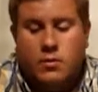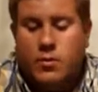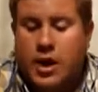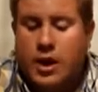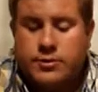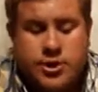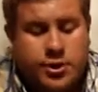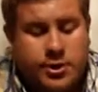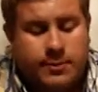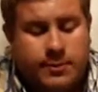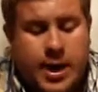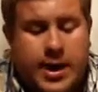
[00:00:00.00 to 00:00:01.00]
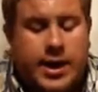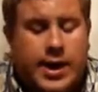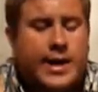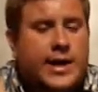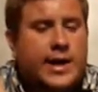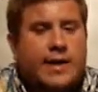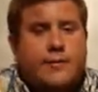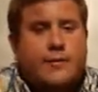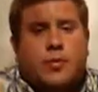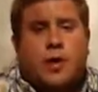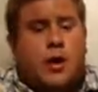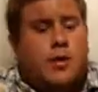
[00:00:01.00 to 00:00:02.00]
When I was shooting mine, I didn't have
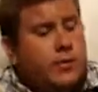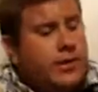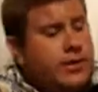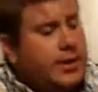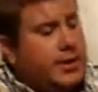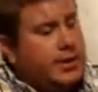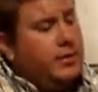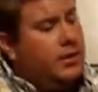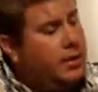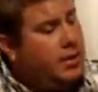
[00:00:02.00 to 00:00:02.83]
a problem with it.